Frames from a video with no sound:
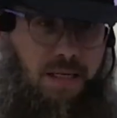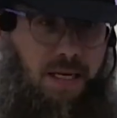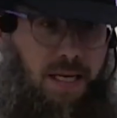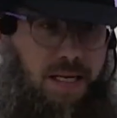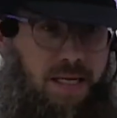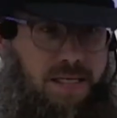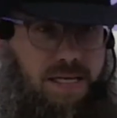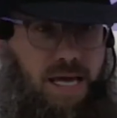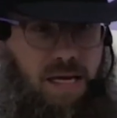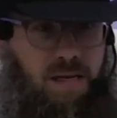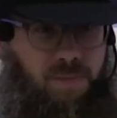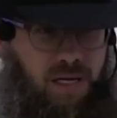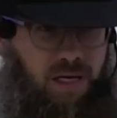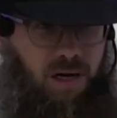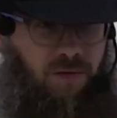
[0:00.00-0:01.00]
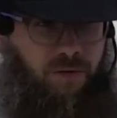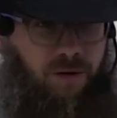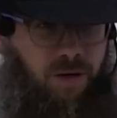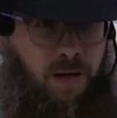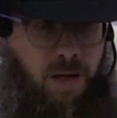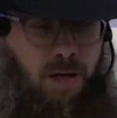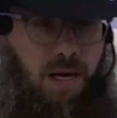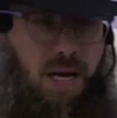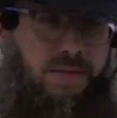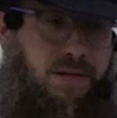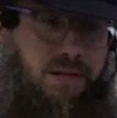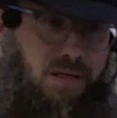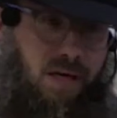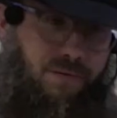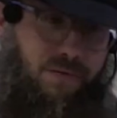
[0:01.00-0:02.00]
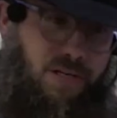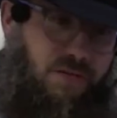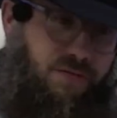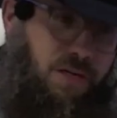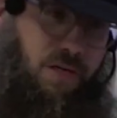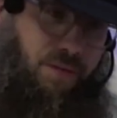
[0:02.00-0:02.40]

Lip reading: let his head be covered and then cover his feet